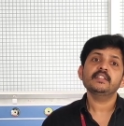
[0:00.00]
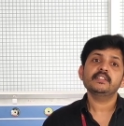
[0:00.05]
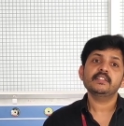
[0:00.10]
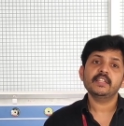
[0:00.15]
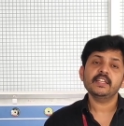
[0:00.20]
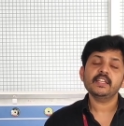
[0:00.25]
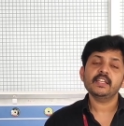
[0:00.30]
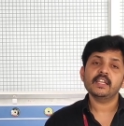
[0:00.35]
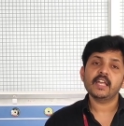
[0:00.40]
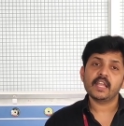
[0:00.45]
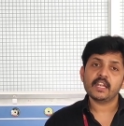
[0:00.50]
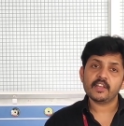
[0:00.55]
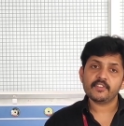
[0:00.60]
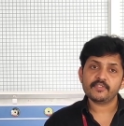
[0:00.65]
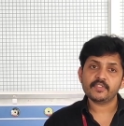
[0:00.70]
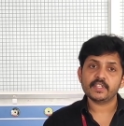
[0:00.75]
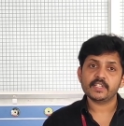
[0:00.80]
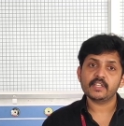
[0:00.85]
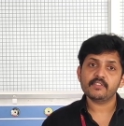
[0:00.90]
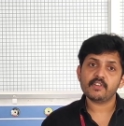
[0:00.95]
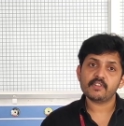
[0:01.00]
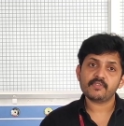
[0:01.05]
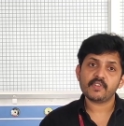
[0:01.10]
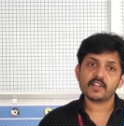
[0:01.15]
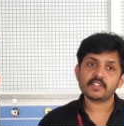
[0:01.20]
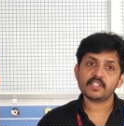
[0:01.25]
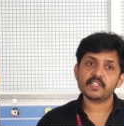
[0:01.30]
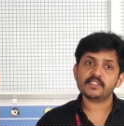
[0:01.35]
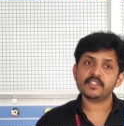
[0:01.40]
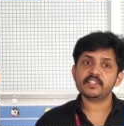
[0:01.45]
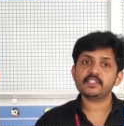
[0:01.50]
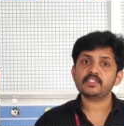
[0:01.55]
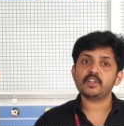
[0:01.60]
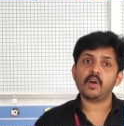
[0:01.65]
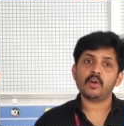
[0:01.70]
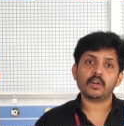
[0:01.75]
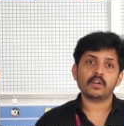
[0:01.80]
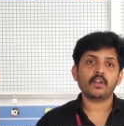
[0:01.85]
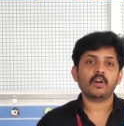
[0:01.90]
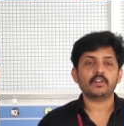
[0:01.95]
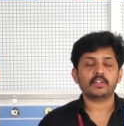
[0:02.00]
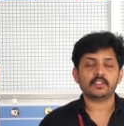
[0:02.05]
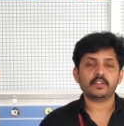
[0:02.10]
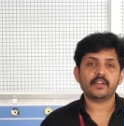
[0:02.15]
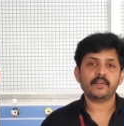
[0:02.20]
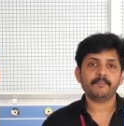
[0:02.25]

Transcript: the LFT, liver function test or not.